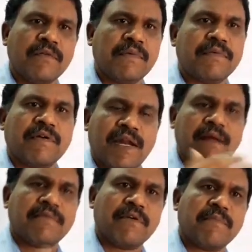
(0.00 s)
Maybe
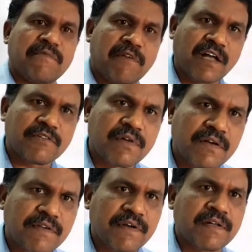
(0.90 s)
your father would have
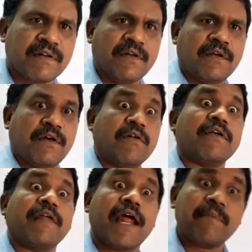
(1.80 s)
given, or your
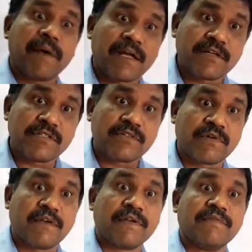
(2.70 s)
grandparents would
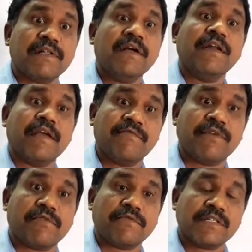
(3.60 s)
have given the name for
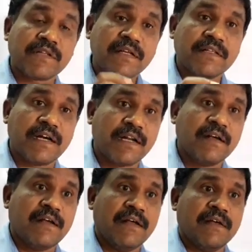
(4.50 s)
you. Just like that,
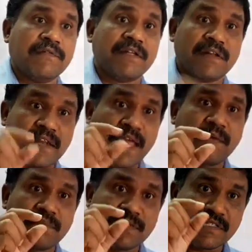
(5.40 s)
the
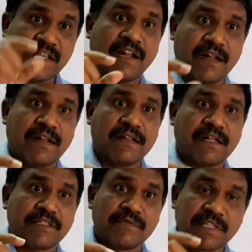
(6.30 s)
name, the cell, that
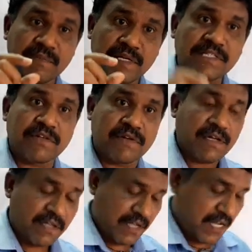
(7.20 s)
is a very basic
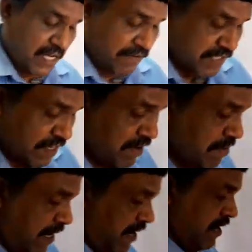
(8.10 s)
unit, it was given
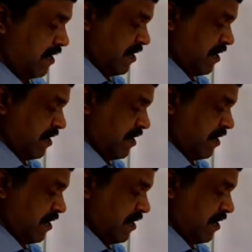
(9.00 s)
by